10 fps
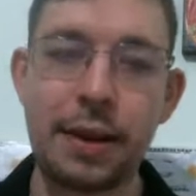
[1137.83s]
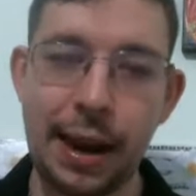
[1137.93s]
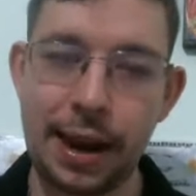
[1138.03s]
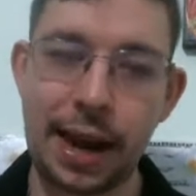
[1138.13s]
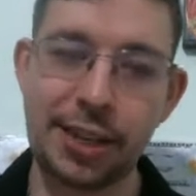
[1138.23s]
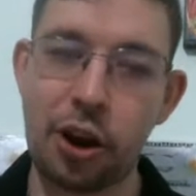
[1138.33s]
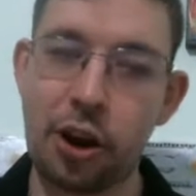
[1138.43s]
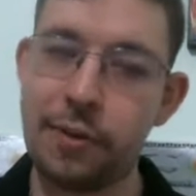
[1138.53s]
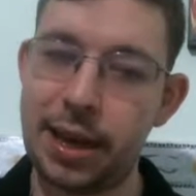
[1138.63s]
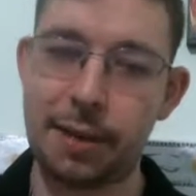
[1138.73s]
And the knights are not
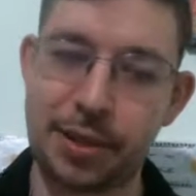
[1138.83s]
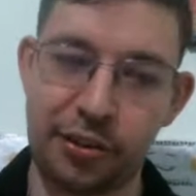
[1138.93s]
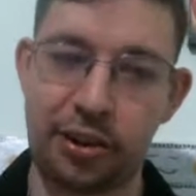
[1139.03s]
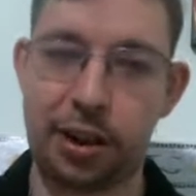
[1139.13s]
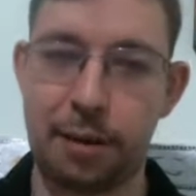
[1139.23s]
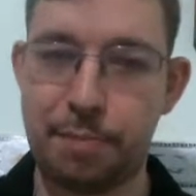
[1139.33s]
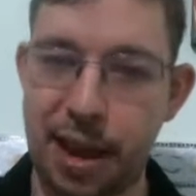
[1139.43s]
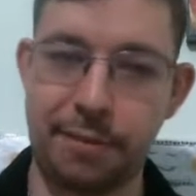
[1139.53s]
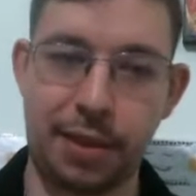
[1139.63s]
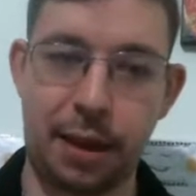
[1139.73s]
really in a position to
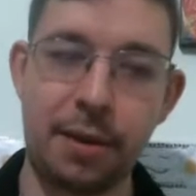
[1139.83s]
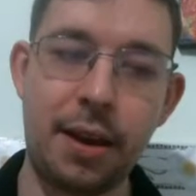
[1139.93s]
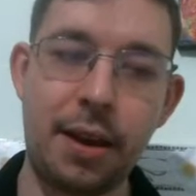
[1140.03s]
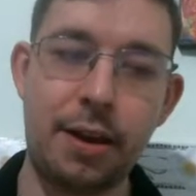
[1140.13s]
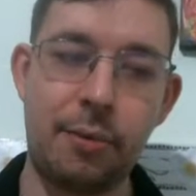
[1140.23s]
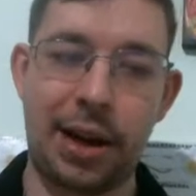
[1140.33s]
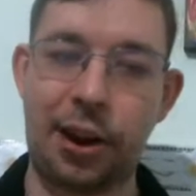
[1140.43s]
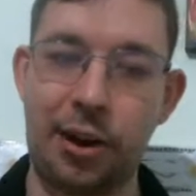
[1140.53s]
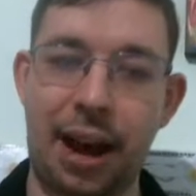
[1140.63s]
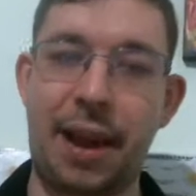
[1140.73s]
compete with them when they
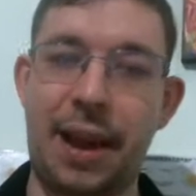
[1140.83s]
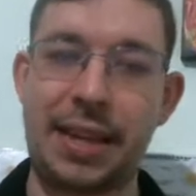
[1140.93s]
don't have any